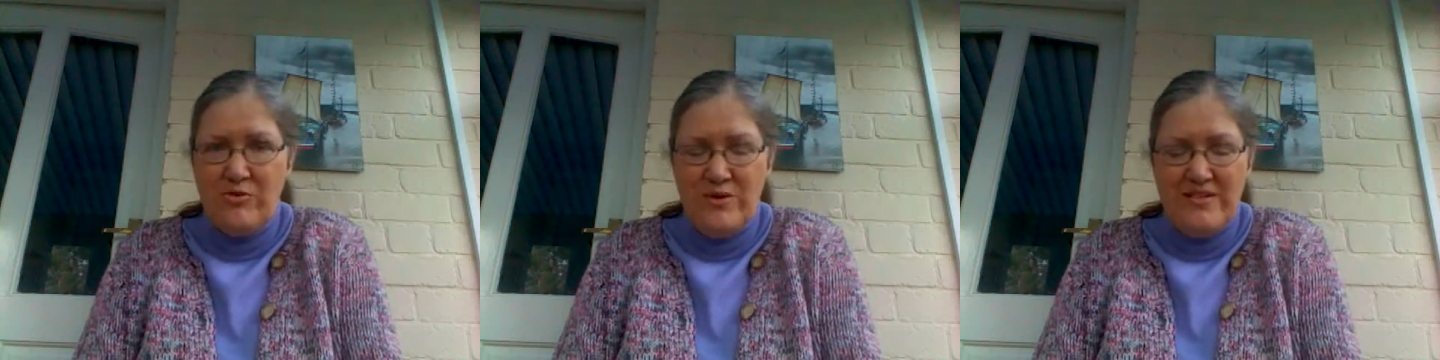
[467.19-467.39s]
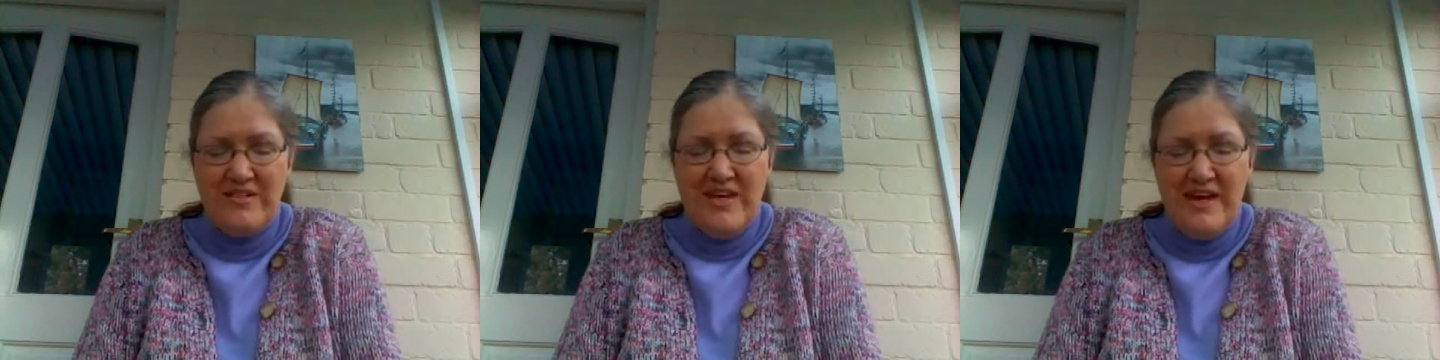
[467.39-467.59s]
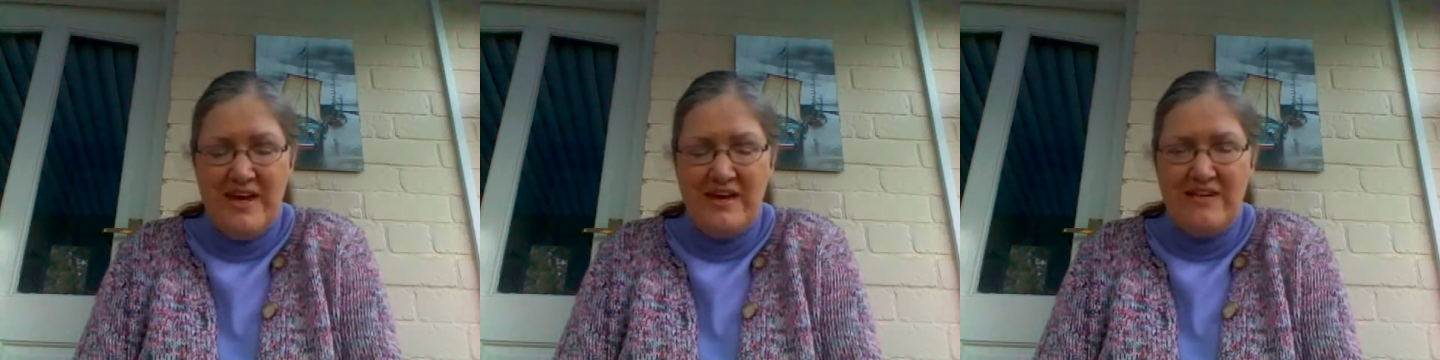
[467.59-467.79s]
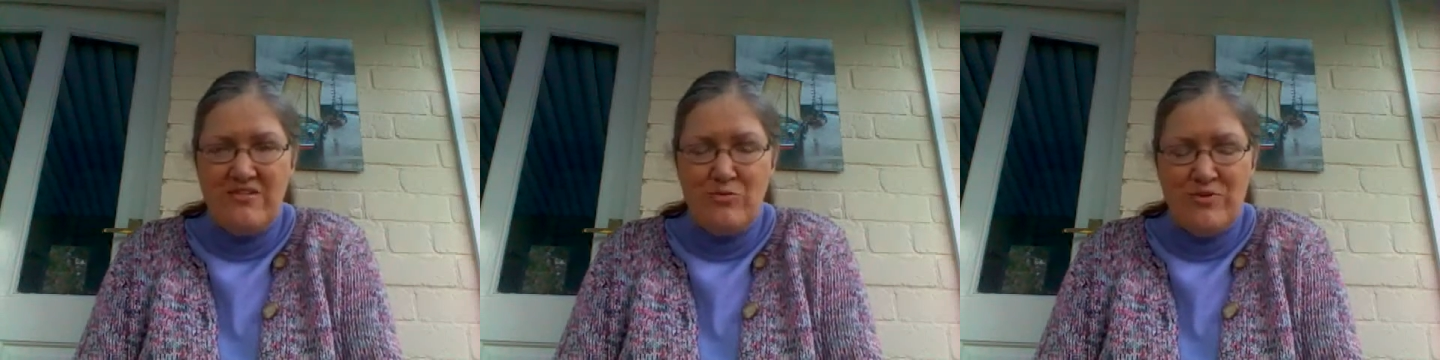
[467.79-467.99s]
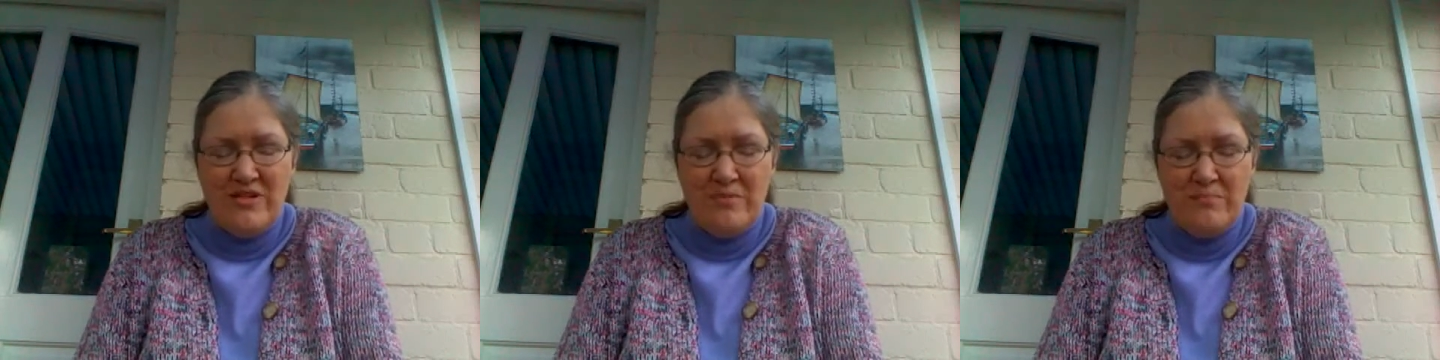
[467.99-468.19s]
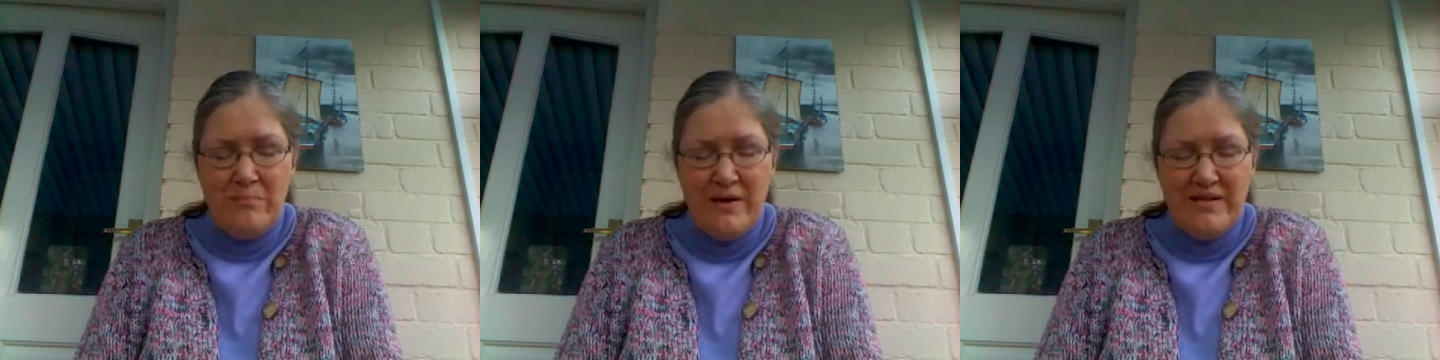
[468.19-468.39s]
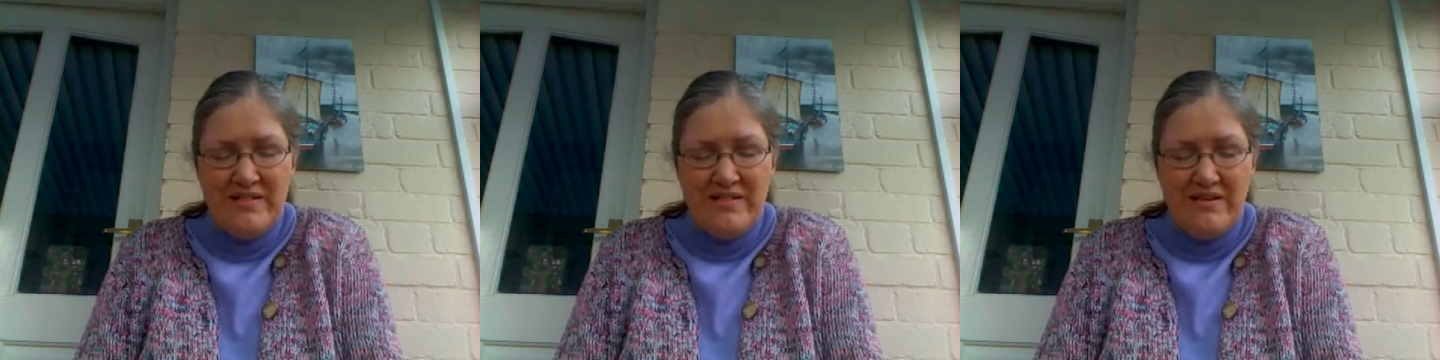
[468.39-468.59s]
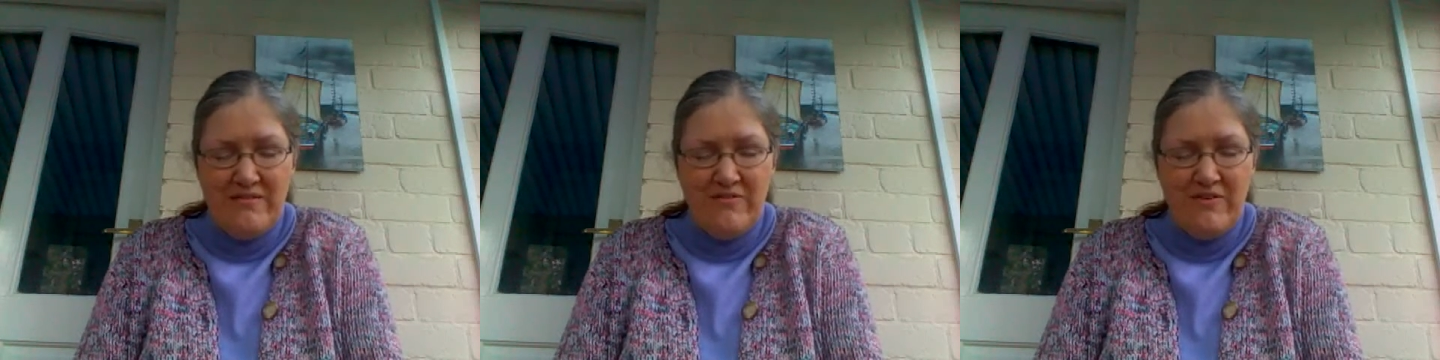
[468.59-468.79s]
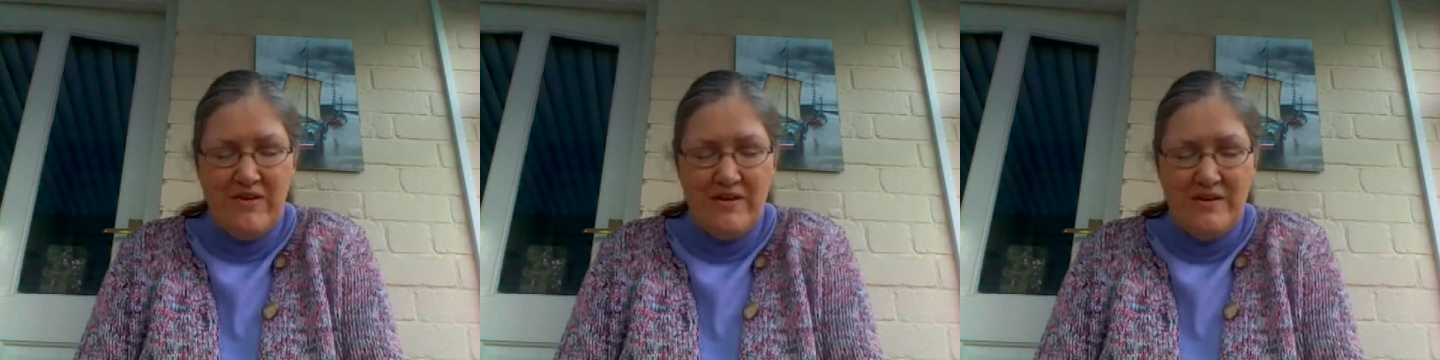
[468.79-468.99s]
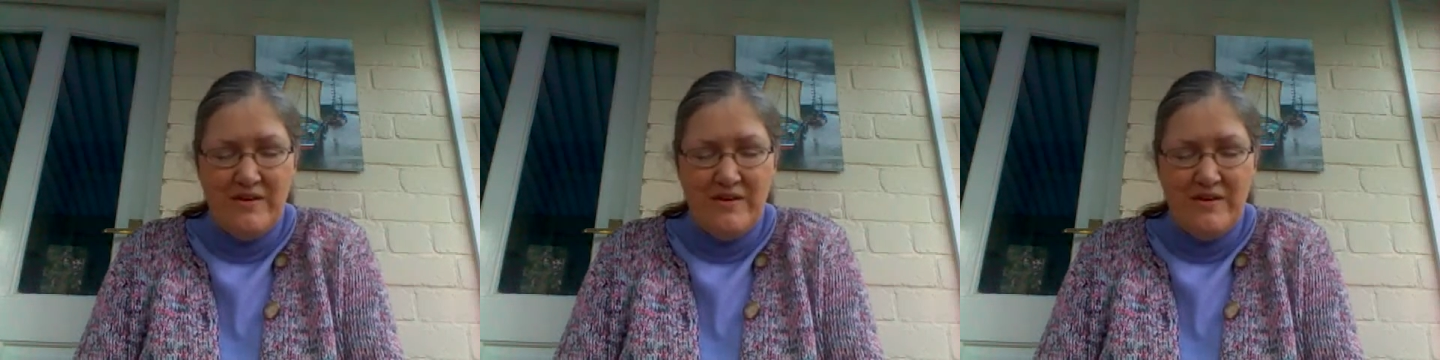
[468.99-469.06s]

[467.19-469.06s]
though his gaze was impassive.